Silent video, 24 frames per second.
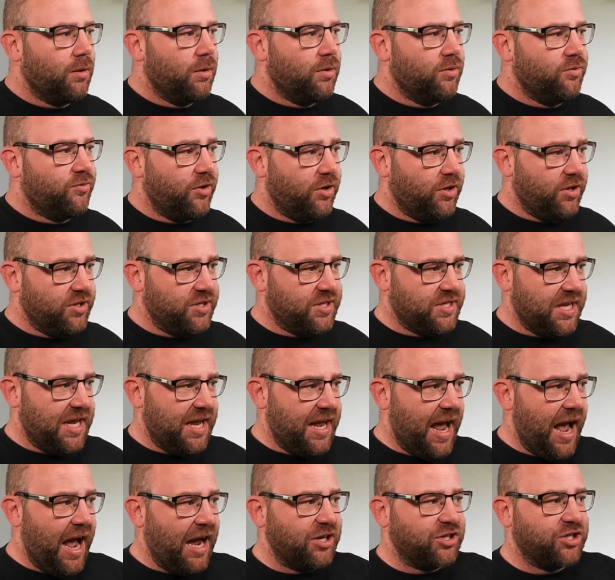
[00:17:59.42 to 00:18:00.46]
So you can
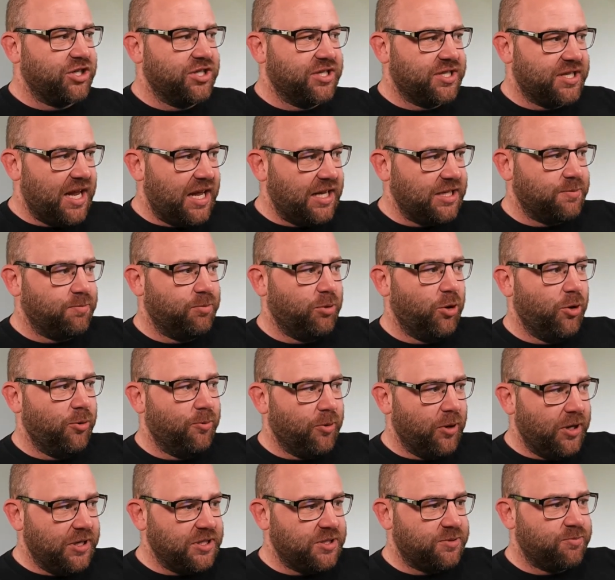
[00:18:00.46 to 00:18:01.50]
see action sets,
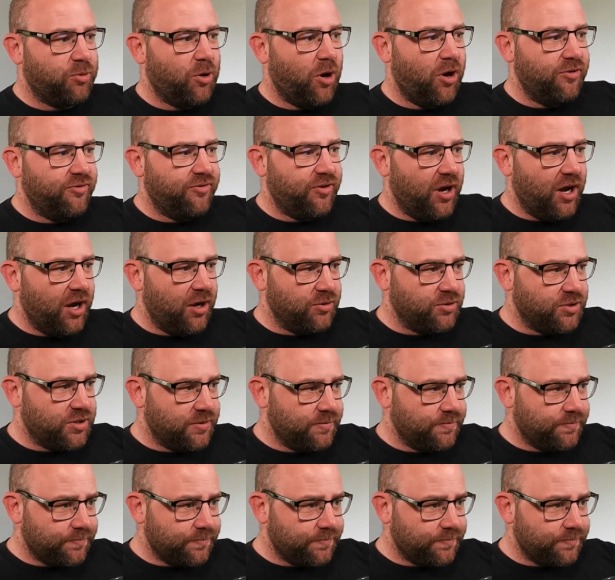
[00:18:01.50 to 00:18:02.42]
blueprints, profiles.